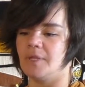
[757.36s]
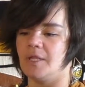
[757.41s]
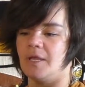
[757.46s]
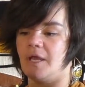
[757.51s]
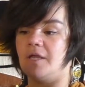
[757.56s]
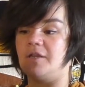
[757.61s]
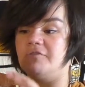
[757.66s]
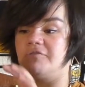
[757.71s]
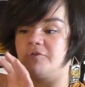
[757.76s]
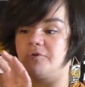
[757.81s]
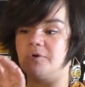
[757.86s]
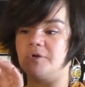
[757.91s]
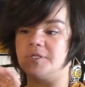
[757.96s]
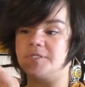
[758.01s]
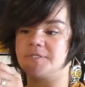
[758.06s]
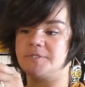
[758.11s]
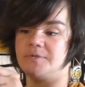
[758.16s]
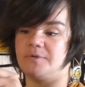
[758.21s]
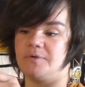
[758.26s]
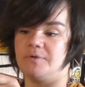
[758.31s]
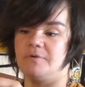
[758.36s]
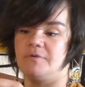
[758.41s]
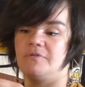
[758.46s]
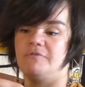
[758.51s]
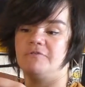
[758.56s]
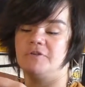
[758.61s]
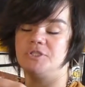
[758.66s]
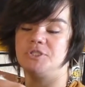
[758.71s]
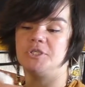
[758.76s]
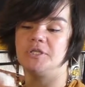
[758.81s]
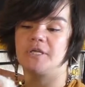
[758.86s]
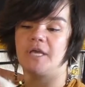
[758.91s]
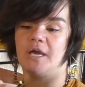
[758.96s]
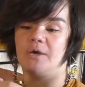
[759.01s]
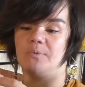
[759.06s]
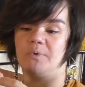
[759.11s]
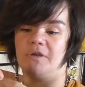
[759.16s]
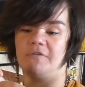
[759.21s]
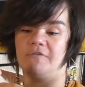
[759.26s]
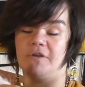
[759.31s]
And of course, for Chilkat
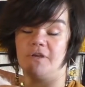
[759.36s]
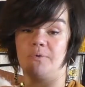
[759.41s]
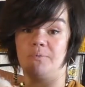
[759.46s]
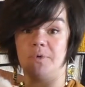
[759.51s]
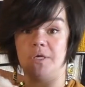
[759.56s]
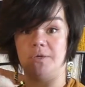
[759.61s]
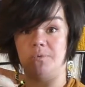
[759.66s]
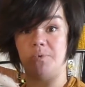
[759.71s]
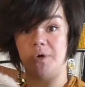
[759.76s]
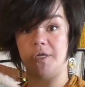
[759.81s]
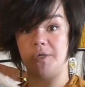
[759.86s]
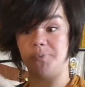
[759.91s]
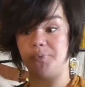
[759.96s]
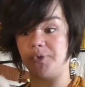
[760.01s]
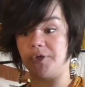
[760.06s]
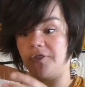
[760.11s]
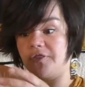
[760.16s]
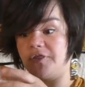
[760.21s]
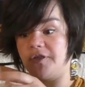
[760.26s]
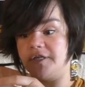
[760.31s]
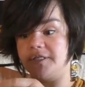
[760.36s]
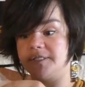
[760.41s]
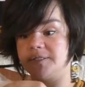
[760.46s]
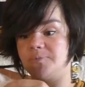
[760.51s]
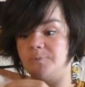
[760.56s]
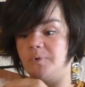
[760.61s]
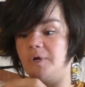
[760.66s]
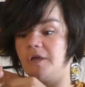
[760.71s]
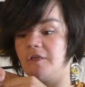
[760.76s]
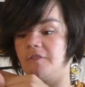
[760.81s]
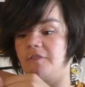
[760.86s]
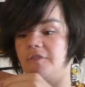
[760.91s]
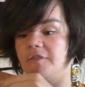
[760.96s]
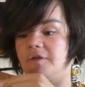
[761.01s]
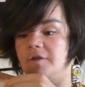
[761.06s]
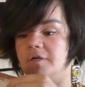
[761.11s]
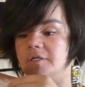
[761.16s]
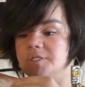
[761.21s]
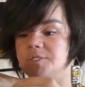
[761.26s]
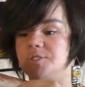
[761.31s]
weaving, we'd want to put this with
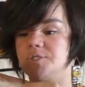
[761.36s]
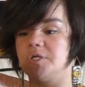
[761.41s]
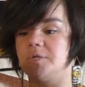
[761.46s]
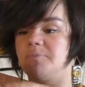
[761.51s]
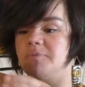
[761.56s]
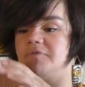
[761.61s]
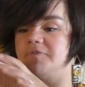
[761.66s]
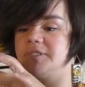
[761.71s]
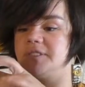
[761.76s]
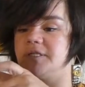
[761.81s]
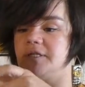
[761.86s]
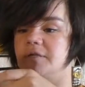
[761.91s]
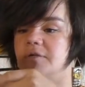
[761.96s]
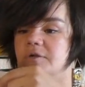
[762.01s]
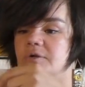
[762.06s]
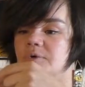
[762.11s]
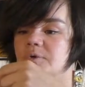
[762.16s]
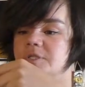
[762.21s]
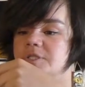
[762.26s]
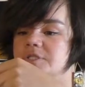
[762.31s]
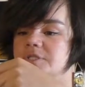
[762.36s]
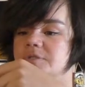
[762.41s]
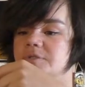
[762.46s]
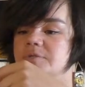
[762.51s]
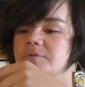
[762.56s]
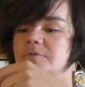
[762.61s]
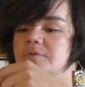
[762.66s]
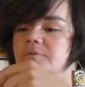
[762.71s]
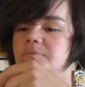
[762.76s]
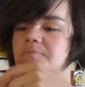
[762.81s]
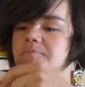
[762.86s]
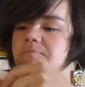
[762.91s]
a strip of cedar or two.